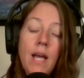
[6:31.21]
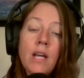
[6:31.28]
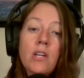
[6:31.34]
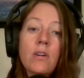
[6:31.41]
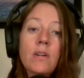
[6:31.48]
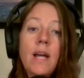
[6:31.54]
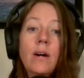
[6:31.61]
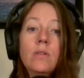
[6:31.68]

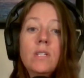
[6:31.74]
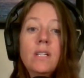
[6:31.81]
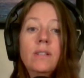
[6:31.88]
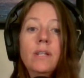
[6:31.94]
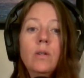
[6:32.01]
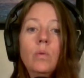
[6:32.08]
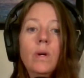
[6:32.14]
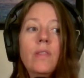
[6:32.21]
You're now
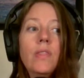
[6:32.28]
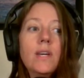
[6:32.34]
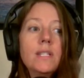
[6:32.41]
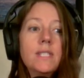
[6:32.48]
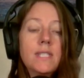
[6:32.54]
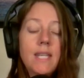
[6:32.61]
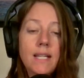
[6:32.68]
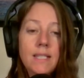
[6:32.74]
dealing with
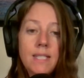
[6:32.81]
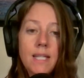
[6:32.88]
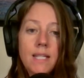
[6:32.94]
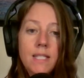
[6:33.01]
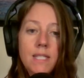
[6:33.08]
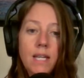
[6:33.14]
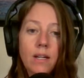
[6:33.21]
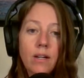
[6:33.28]

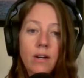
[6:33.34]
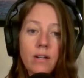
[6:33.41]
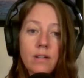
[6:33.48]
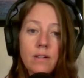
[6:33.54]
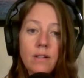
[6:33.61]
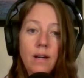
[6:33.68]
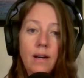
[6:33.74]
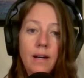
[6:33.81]
senses in
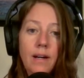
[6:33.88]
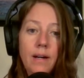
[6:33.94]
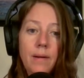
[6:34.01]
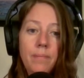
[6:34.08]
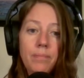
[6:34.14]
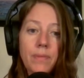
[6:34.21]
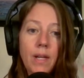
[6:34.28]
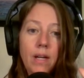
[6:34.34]

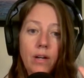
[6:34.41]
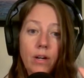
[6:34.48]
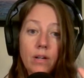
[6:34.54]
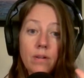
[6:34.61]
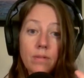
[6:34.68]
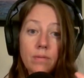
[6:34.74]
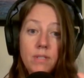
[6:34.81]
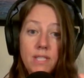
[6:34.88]

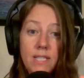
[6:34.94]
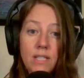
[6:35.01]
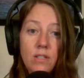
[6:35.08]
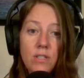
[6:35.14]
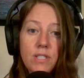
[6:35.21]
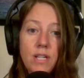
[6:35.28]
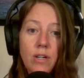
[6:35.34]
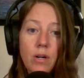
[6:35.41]
our
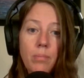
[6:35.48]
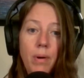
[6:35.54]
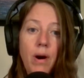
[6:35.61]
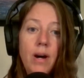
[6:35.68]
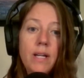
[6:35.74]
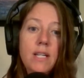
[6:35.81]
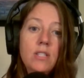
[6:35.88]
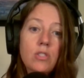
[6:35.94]
signals in our
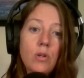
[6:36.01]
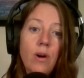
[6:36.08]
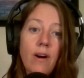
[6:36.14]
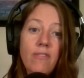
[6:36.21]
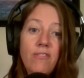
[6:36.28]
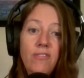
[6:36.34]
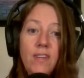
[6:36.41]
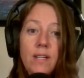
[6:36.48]
body, so
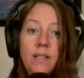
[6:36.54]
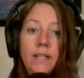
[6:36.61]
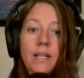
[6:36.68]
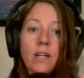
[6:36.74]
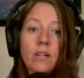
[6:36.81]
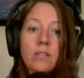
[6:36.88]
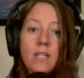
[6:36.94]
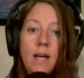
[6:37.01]
our
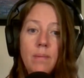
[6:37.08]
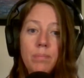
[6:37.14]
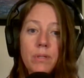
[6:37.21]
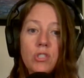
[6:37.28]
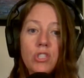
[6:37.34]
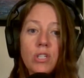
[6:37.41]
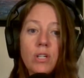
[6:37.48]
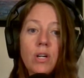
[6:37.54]
feeling, our
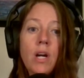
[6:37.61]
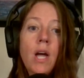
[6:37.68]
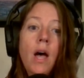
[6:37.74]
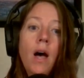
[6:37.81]
temperature,